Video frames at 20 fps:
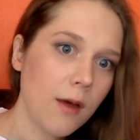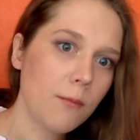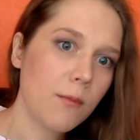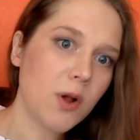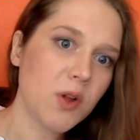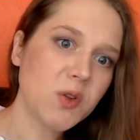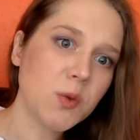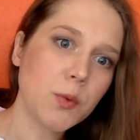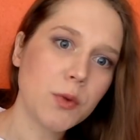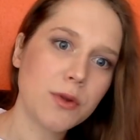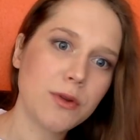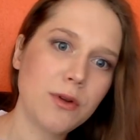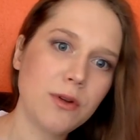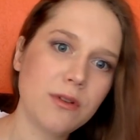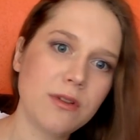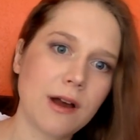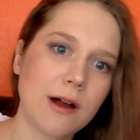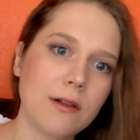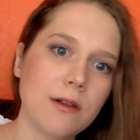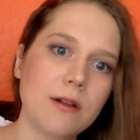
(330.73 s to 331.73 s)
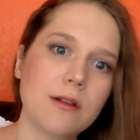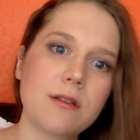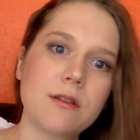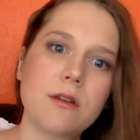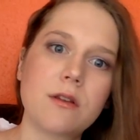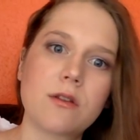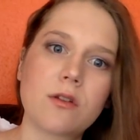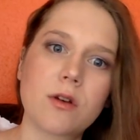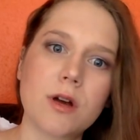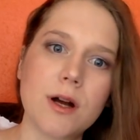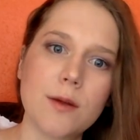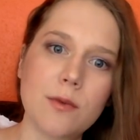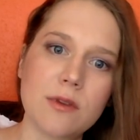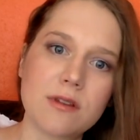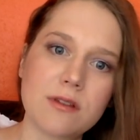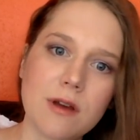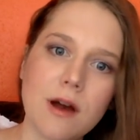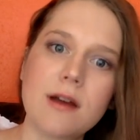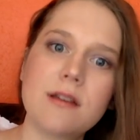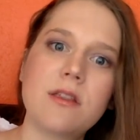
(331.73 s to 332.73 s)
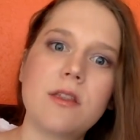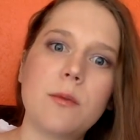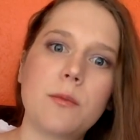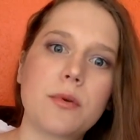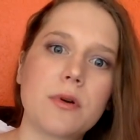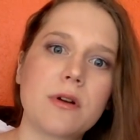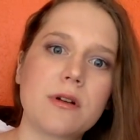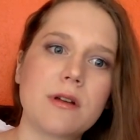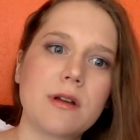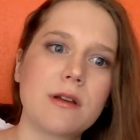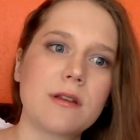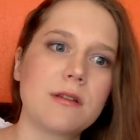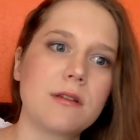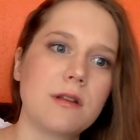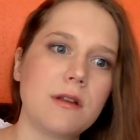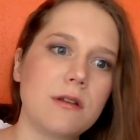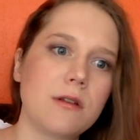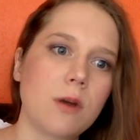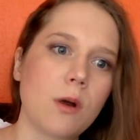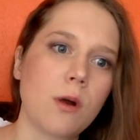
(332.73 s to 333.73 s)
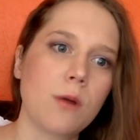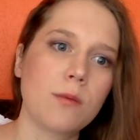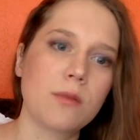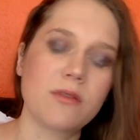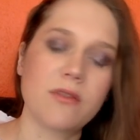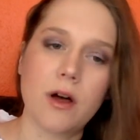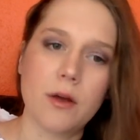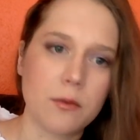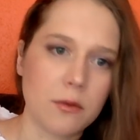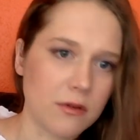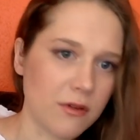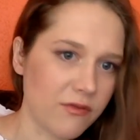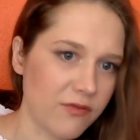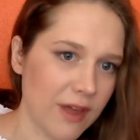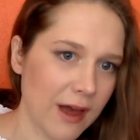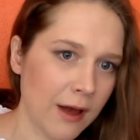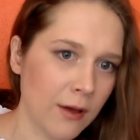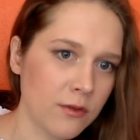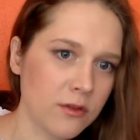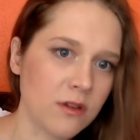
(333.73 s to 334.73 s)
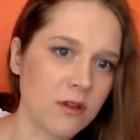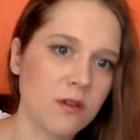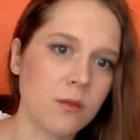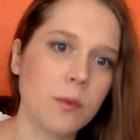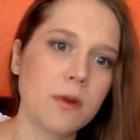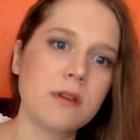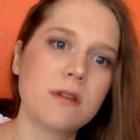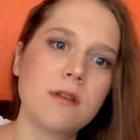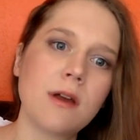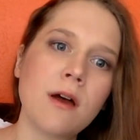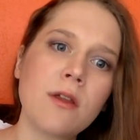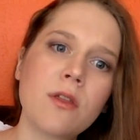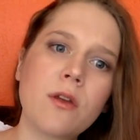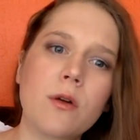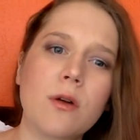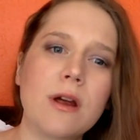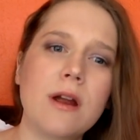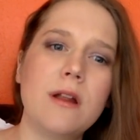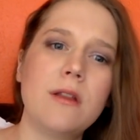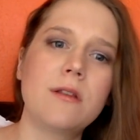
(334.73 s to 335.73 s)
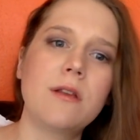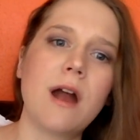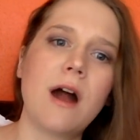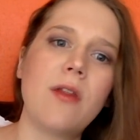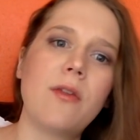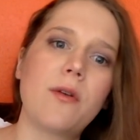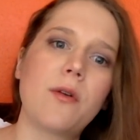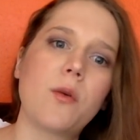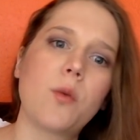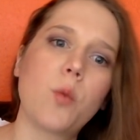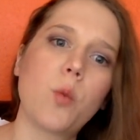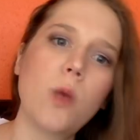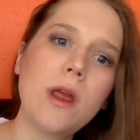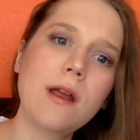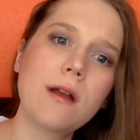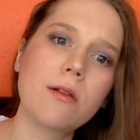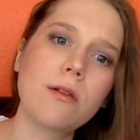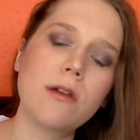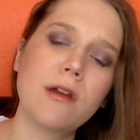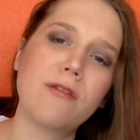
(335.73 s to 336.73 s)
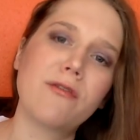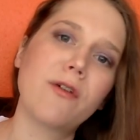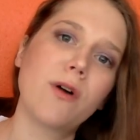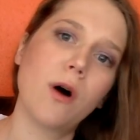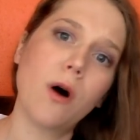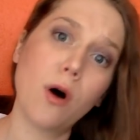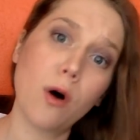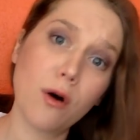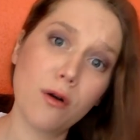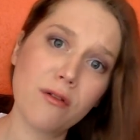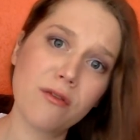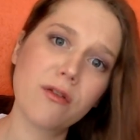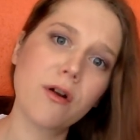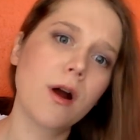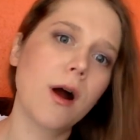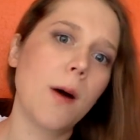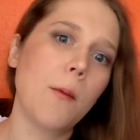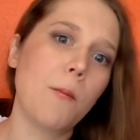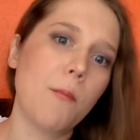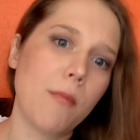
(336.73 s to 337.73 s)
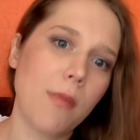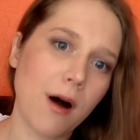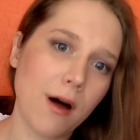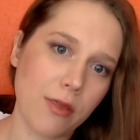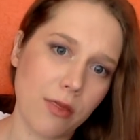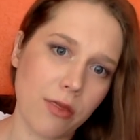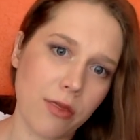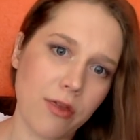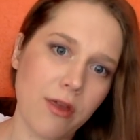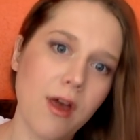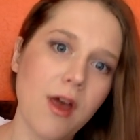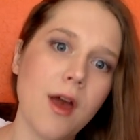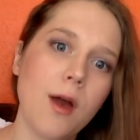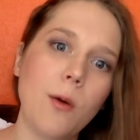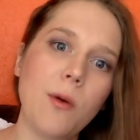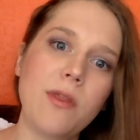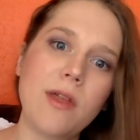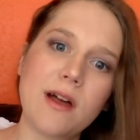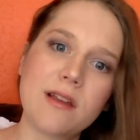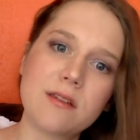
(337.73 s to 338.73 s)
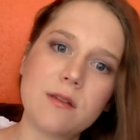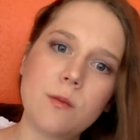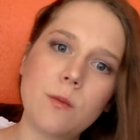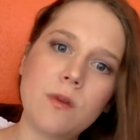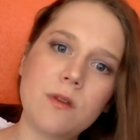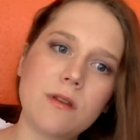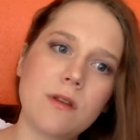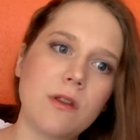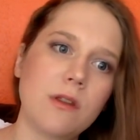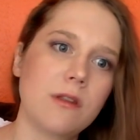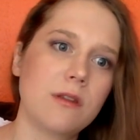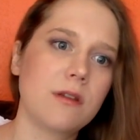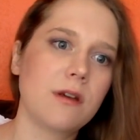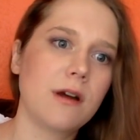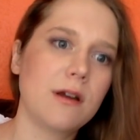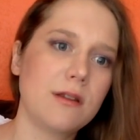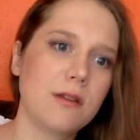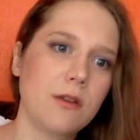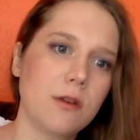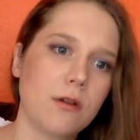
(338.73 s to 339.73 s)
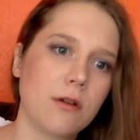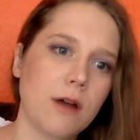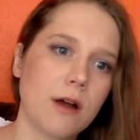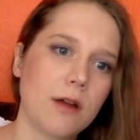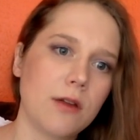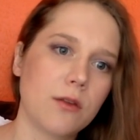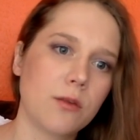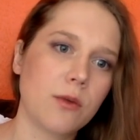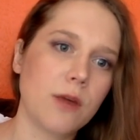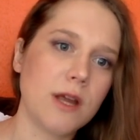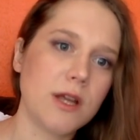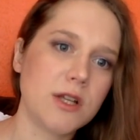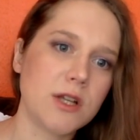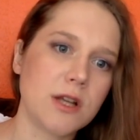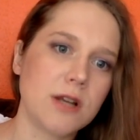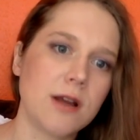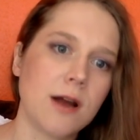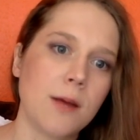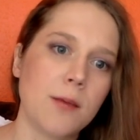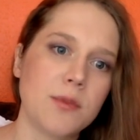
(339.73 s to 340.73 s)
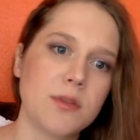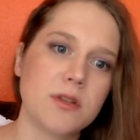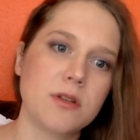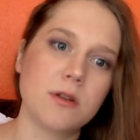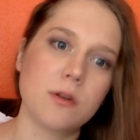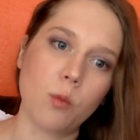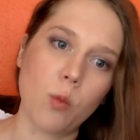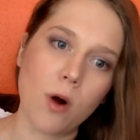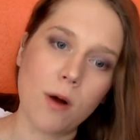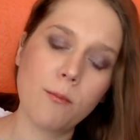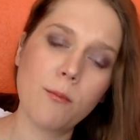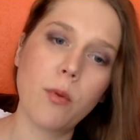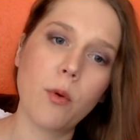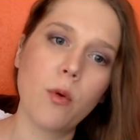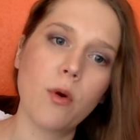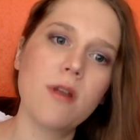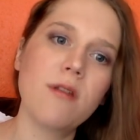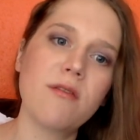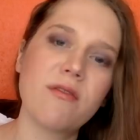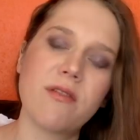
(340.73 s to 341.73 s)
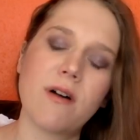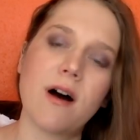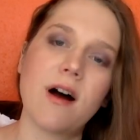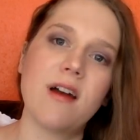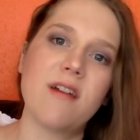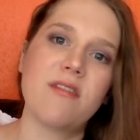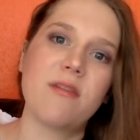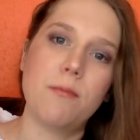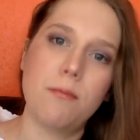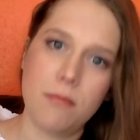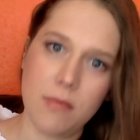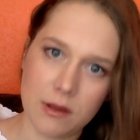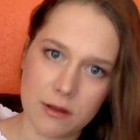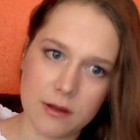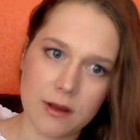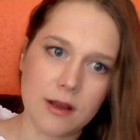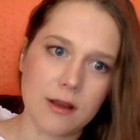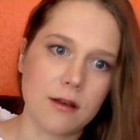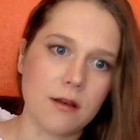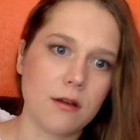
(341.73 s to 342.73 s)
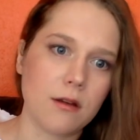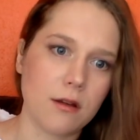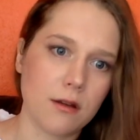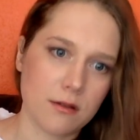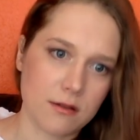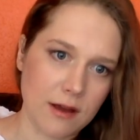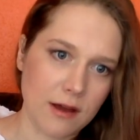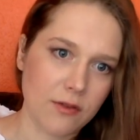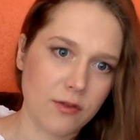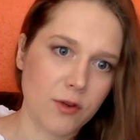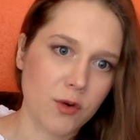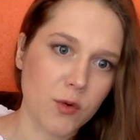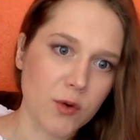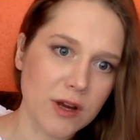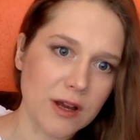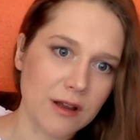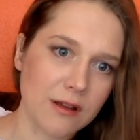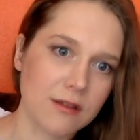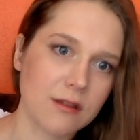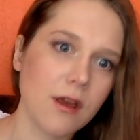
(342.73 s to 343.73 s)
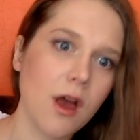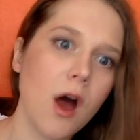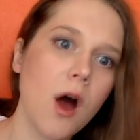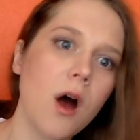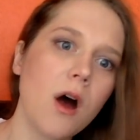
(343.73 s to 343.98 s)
Multiple news outlets described the size of the protest in terms of hundreds of thousands, but South Koreans gathered weekly for over a month, with estimates on the size of the crowds ranging up to 1.5 million South Koreans.